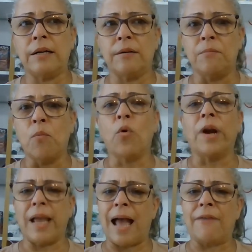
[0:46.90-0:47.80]

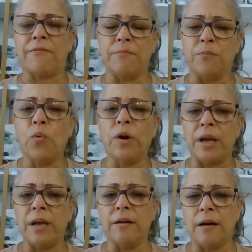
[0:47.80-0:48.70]
morning
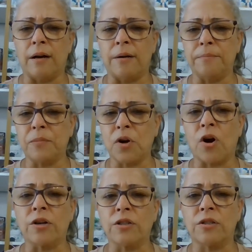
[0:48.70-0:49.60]

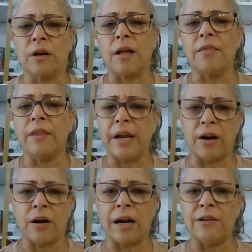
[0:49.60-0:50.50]
cards on
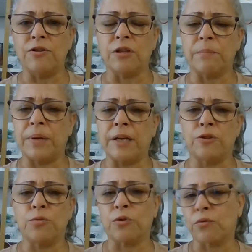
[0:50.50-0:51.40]
there. I usually pick
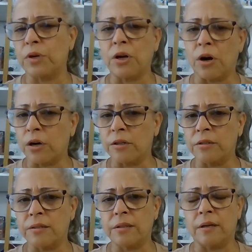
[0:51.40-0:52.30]
2 or 3 cards.